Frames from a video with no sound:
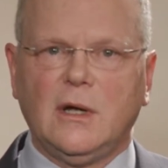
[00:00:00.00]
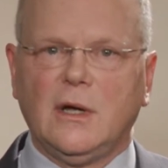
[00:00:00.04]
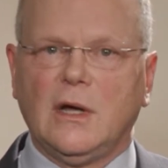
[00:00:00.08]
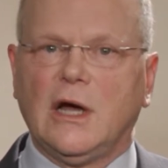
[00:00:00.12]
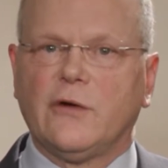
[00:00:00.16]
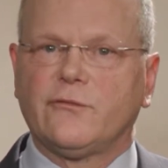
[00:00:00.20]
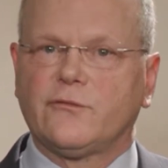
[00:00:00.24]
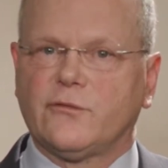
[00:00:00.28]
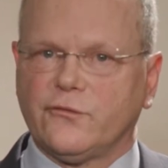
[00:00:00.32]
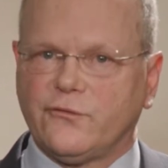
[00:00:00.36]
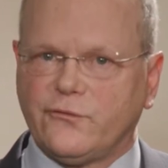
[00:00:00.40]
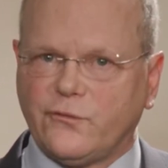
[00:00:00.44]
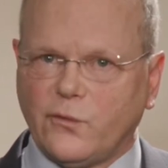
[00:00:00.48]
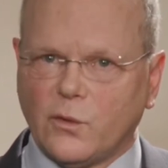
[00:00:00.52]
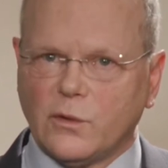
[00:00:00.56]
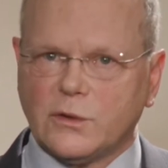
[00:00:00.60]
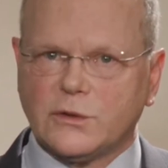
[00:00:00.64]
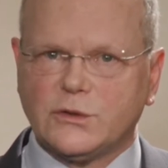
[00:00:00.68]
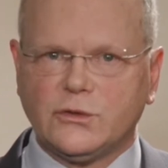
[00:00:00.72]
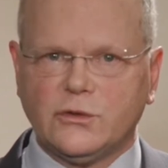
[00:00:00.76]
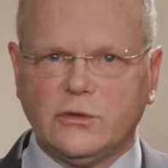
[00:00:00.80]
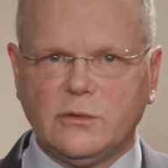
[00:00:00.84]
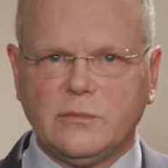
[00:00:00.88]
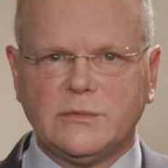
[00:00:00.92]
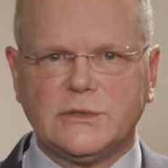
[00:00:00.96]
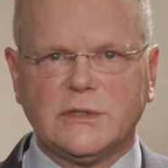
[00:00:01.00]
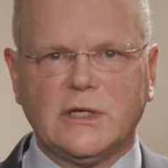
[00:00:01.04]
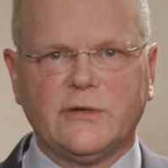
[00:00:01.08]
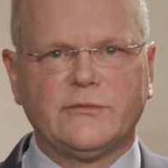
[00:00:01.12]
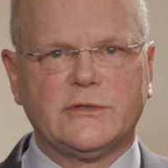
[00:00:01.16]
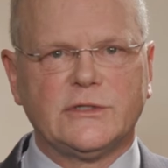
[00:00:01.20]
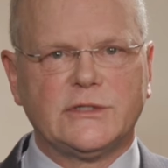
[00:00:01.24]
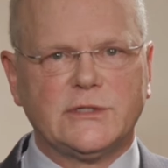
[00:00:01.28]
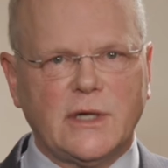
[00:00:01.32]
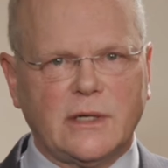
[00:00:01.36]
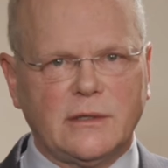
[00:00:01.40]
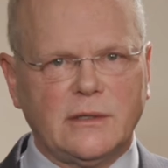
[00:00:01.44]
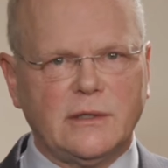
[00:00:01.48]
After 4 terms, I've
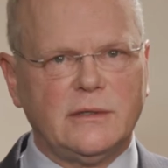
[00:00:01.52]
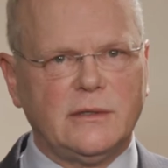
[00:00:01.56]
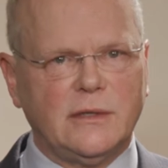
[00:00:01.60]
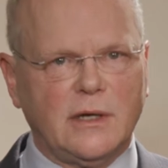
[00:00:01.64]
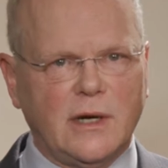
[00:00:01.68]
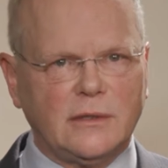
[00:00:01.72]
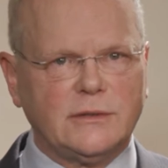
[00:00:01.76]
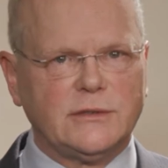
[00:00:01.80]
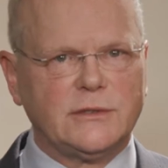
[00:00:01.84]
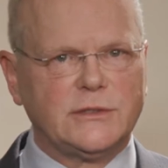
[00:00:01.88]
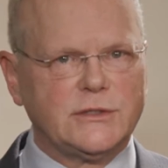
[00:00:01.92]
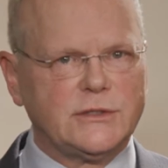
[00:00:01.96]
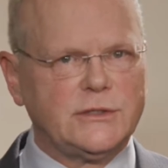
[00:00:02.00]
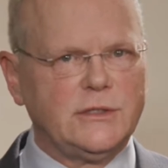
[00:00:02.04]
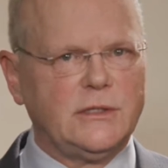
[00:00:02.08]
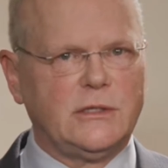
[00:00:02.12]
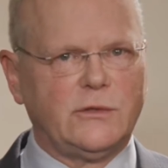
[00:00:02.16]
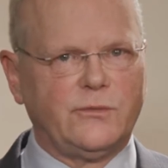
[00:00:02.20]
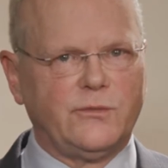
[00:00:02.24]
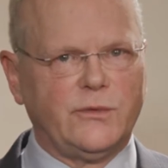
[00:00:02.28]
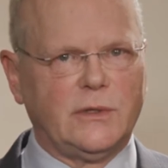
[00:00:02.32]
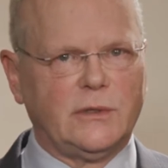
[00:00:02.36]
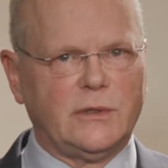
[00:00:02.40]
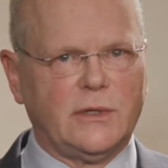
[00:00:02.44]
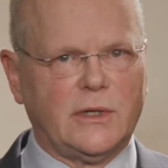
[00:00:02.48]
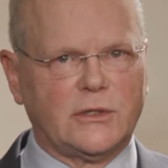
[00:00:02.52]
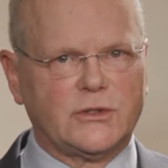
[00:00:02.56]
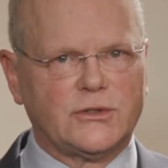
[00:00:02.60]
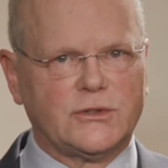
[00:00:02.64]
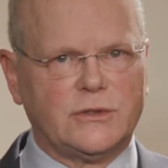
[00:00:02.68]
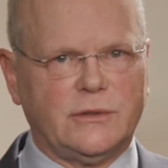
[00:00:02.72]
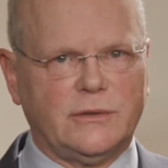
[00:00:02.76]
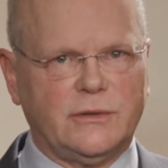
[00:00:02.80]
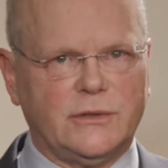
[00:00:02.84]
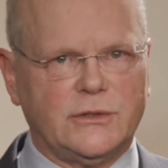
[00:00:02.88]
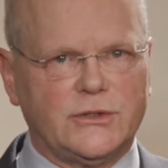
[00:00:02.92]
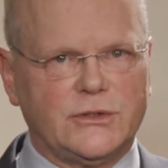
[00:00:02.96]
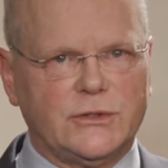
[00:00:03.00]
decided not to seek
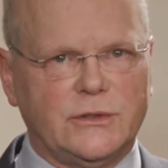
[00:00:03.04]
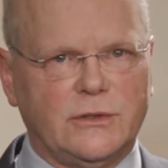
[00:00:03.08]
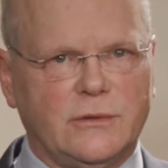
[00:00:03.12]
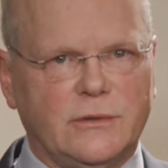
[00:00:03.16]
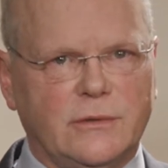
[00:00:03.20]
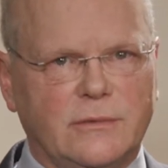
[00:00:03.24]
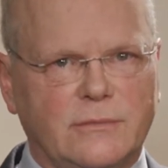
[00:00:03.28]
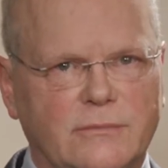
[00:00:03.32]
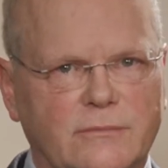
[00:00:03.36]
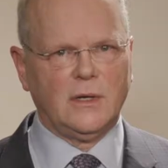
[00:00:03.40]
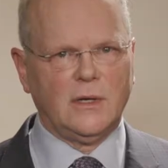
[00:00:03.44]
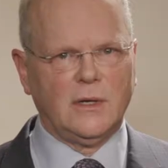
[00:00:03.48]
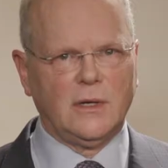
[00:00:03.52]
re-election this year.